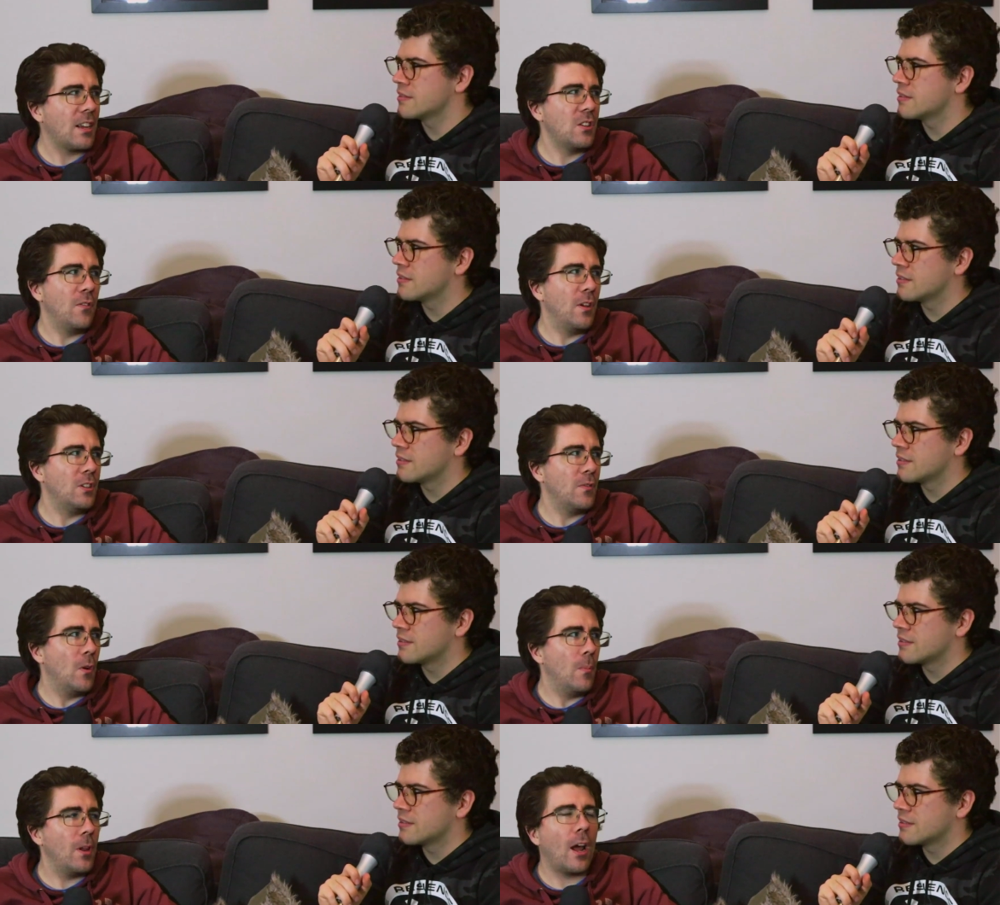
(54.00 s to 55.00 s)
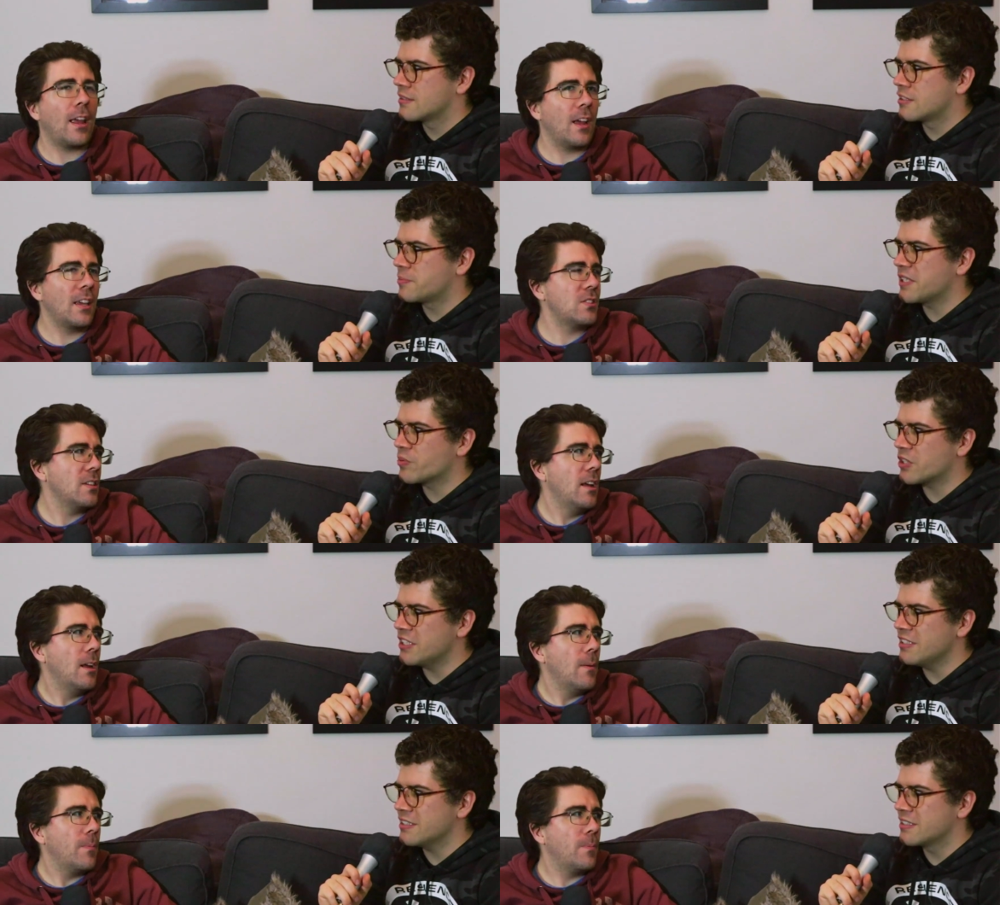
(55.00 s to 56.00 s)
Speaker 1: adventure film. But I, I guess Speed
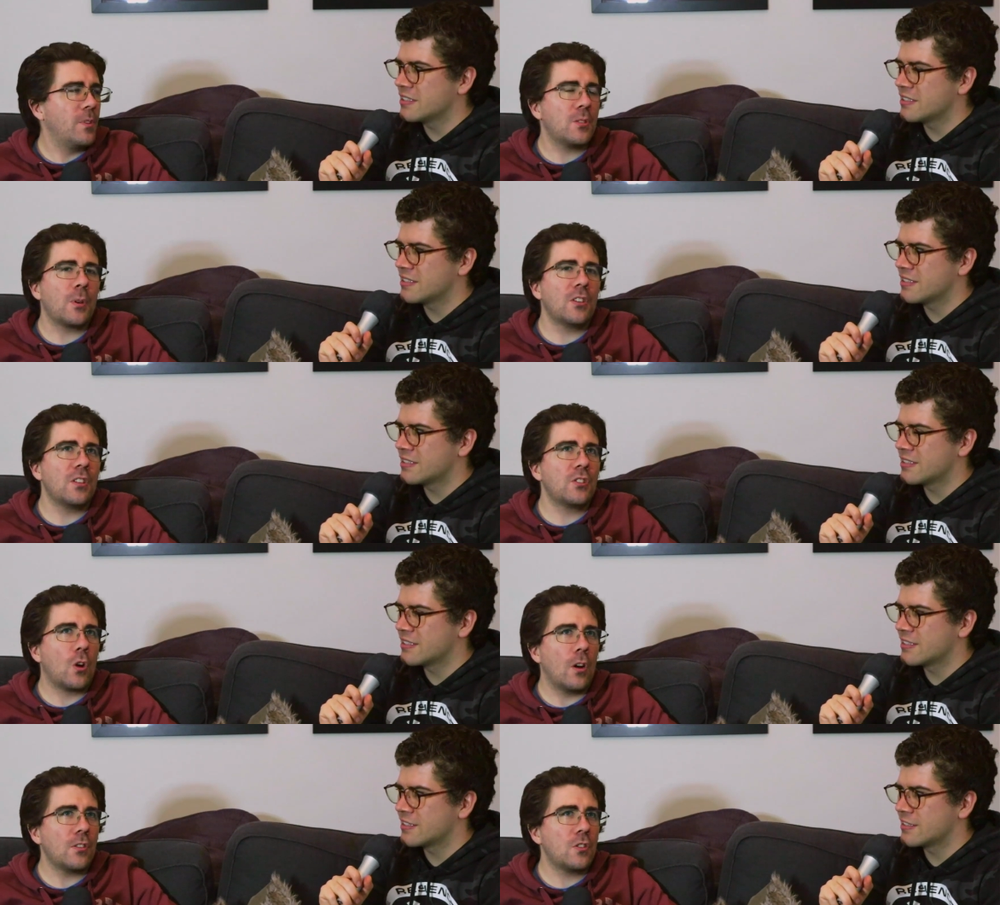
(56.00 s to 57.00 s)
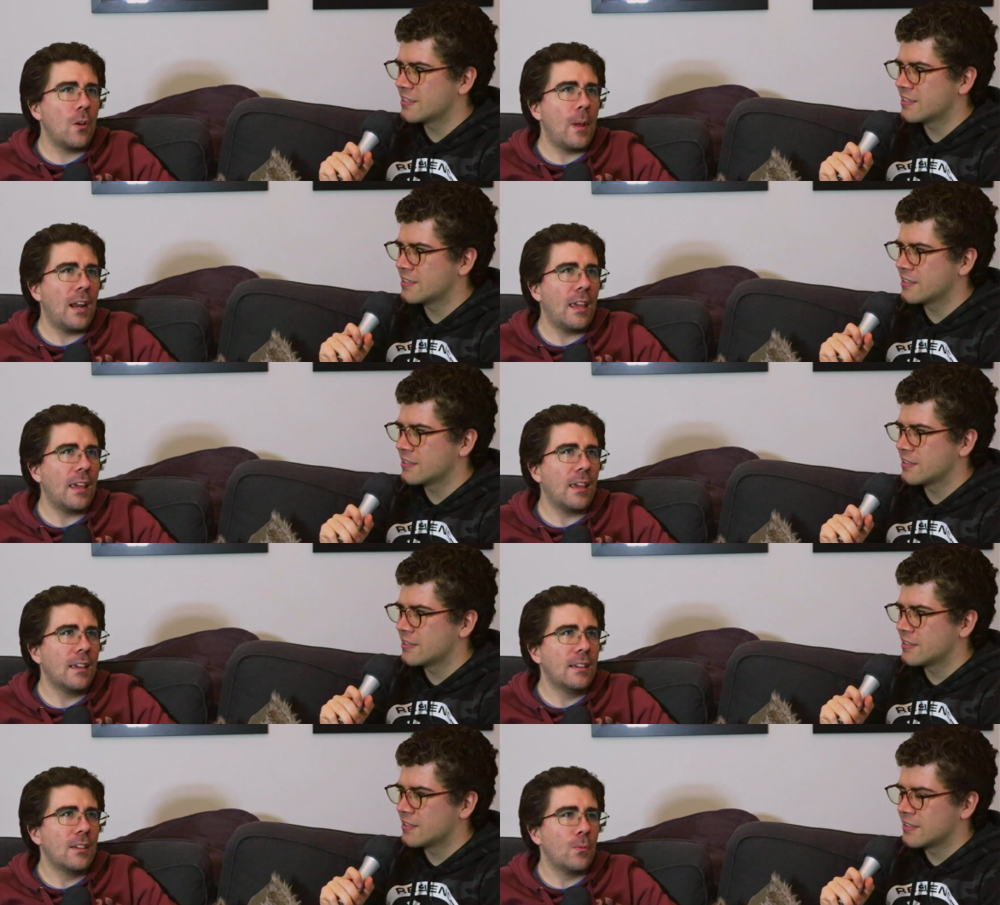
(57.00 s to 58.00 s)
One, just because it's got so many
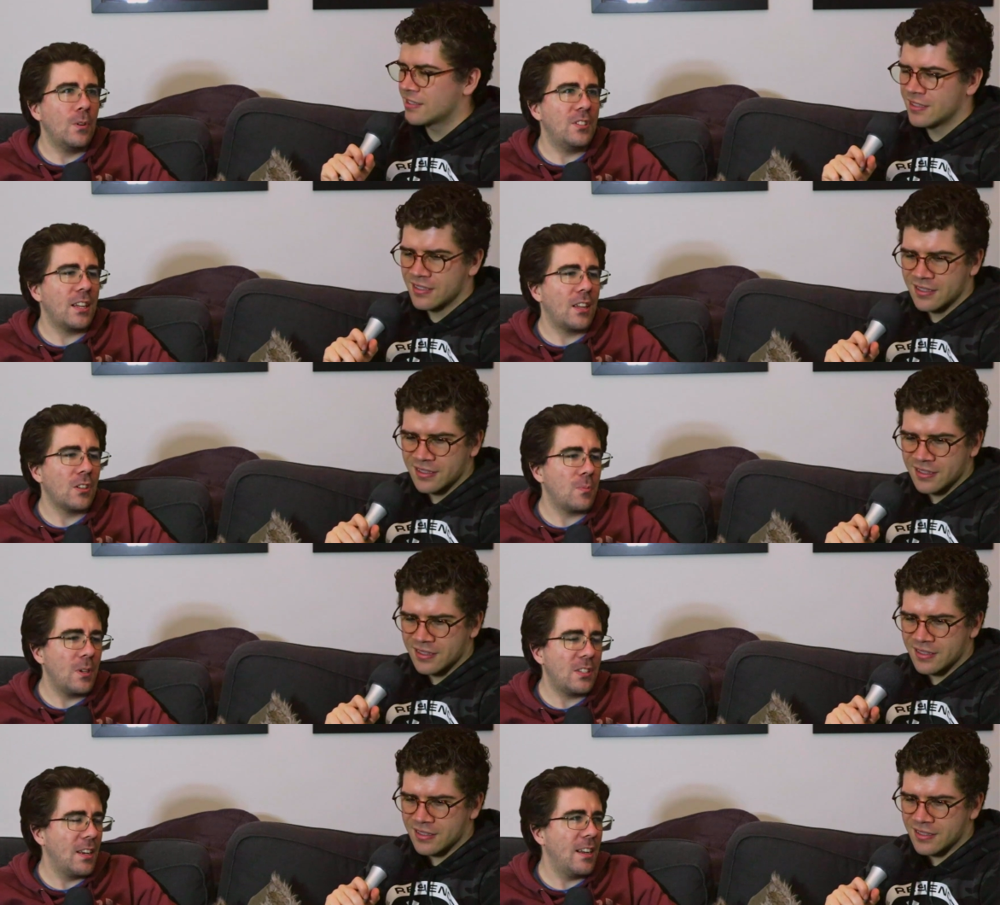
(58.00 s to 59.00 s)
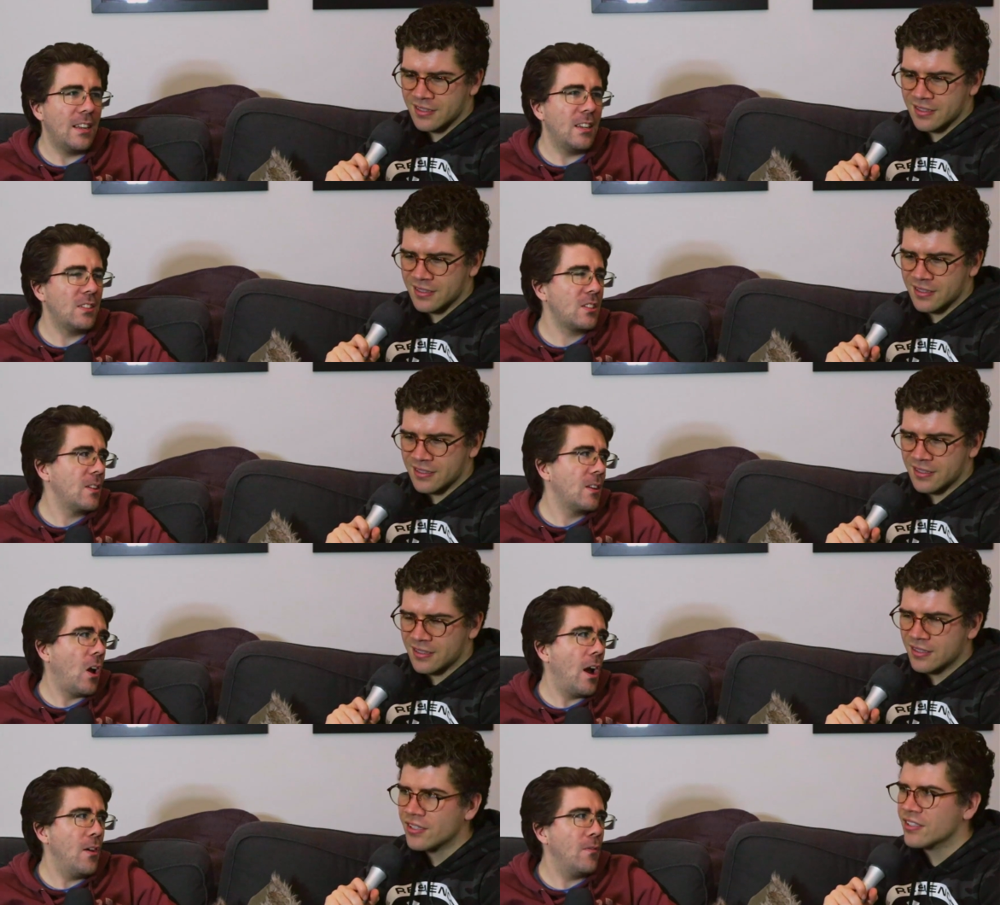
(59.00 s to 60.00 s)
ridiculous bits in it, it is
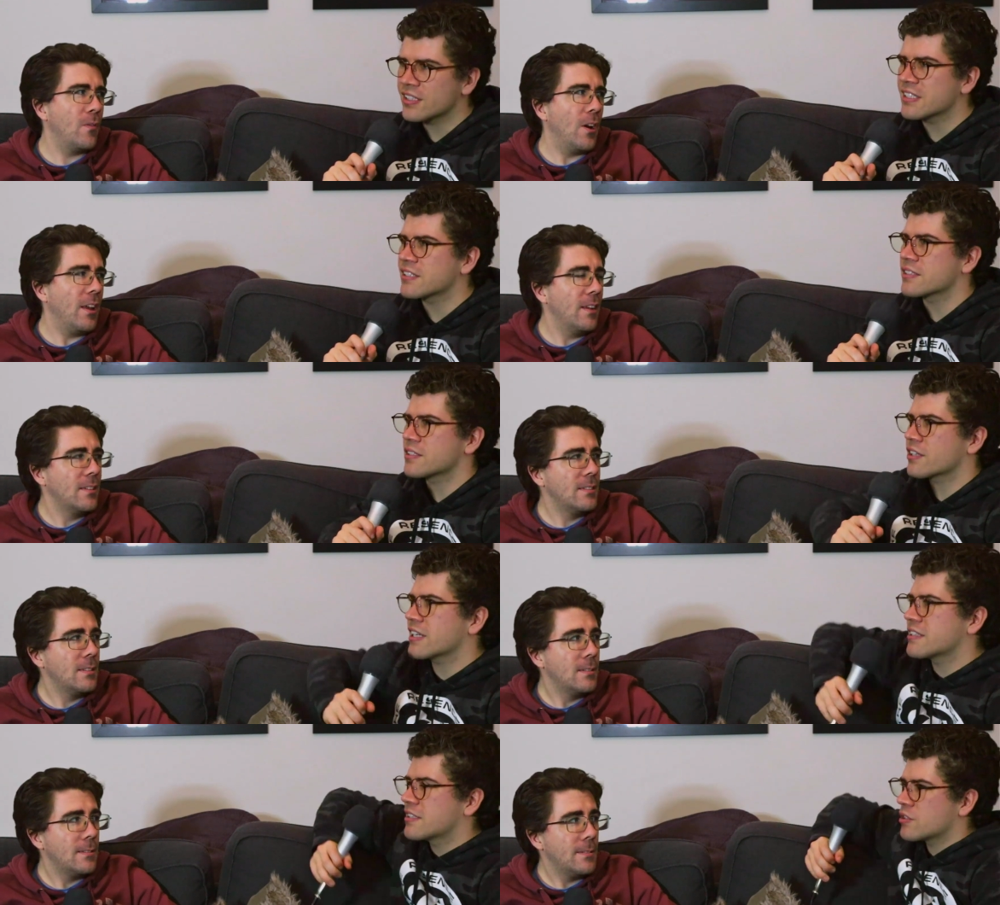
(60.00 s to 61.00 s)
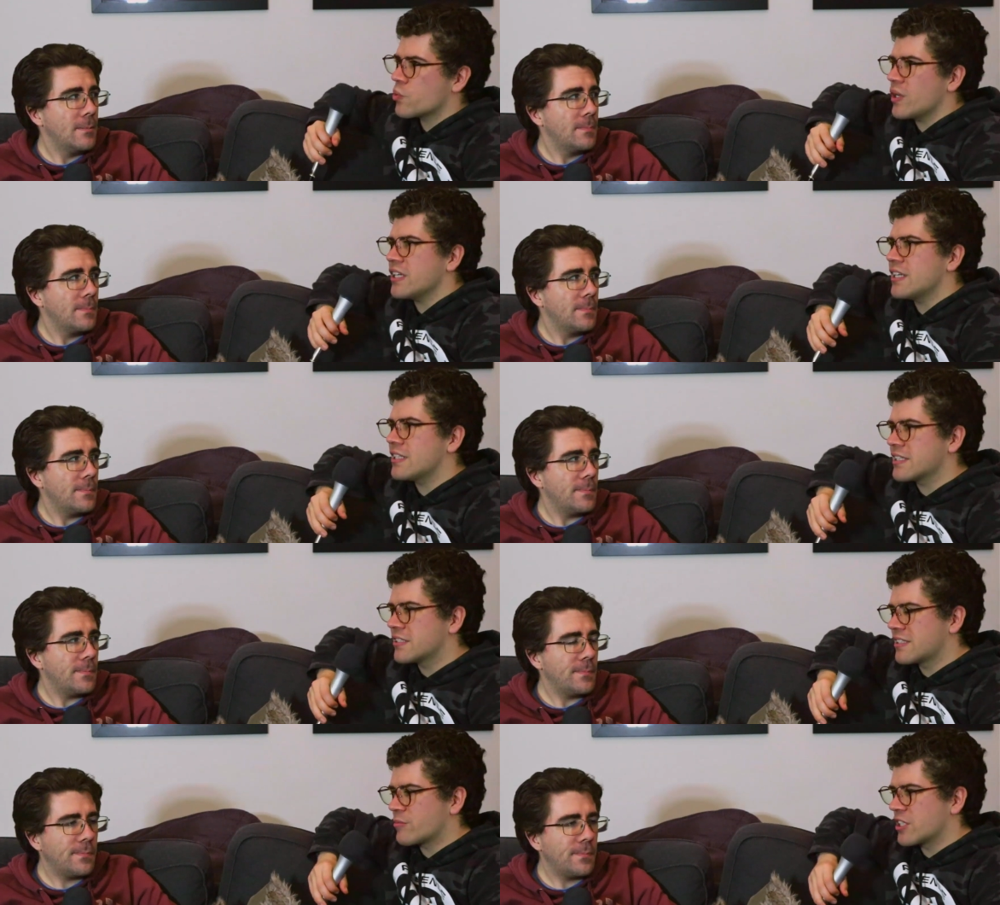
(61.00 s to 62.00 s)
Kind no, no.
Speaker 2: Uh, okay. The way I like to
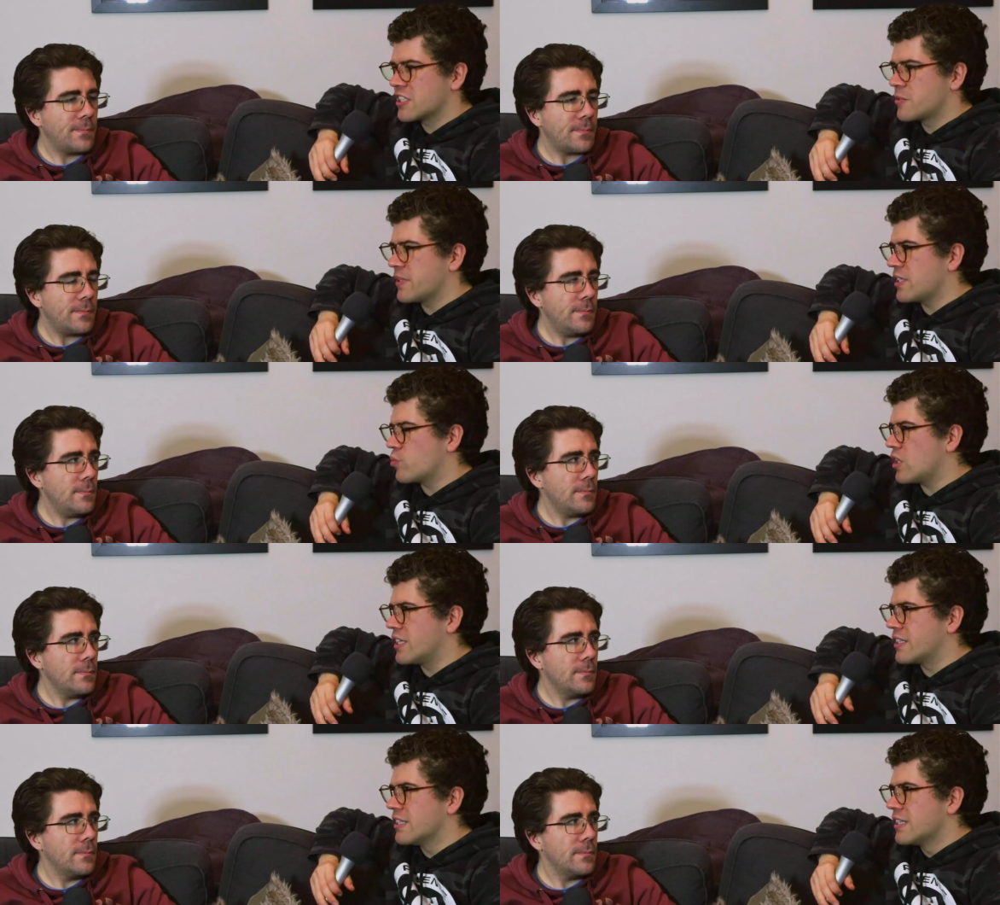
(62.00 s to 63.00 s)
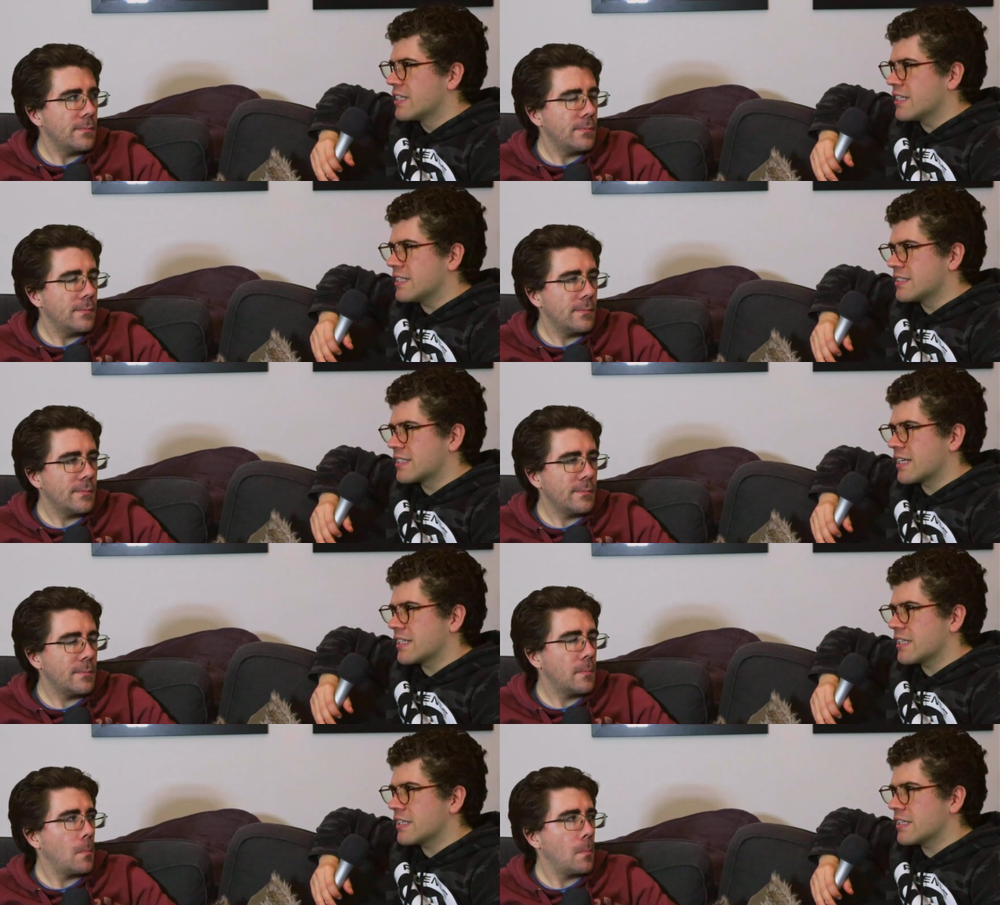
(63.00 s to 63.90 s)
summarize Speed One is that it